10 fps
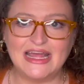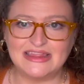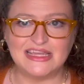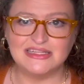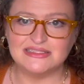I
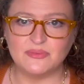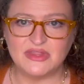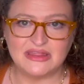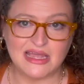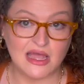think it's
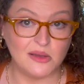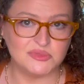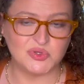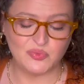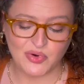something that
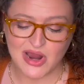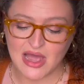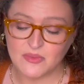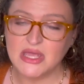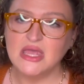comes with
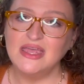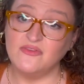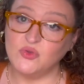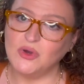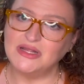Prime.
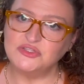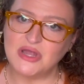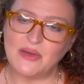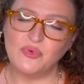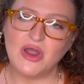If you want to
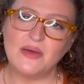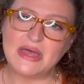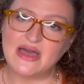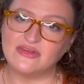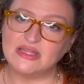try Prime, I
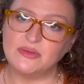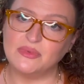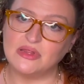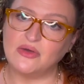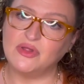have a link
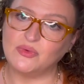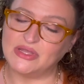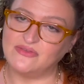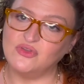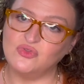below that will
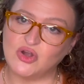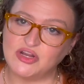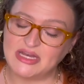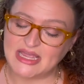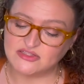give you
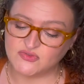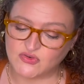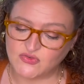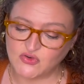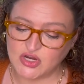30 days
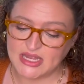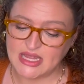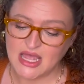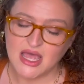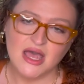for
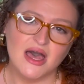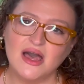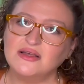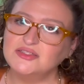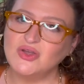free.
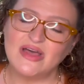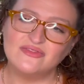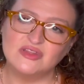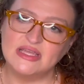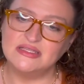I also have
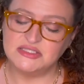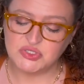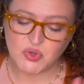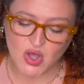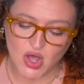links
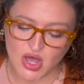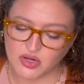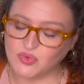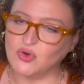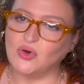to
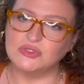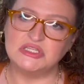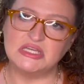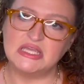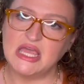Audible,
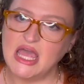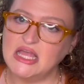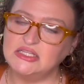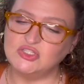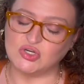to
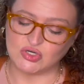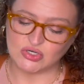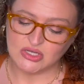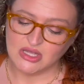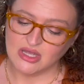
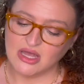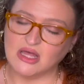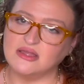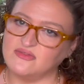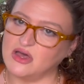Kindle,
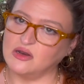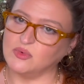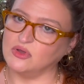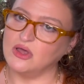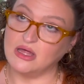I love
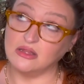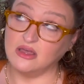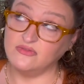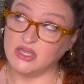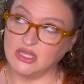Audible. I
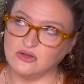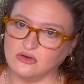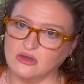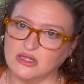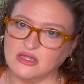love
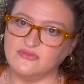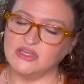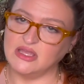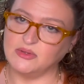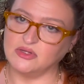Kindle. I love the
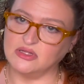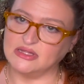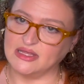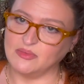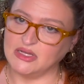Kindle
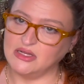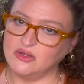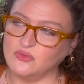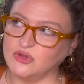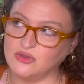Unlimited
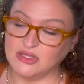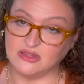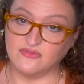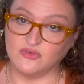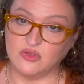where you get
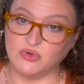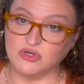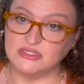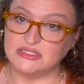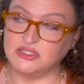the free
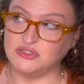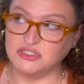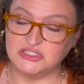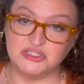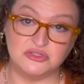books and you
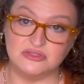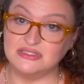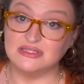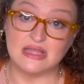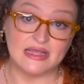just, you,
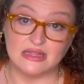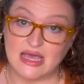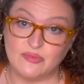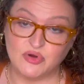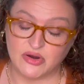it's like a
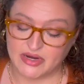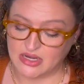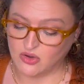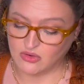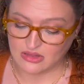
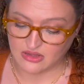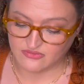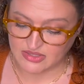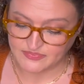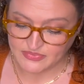library. Oh, I
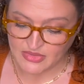love it.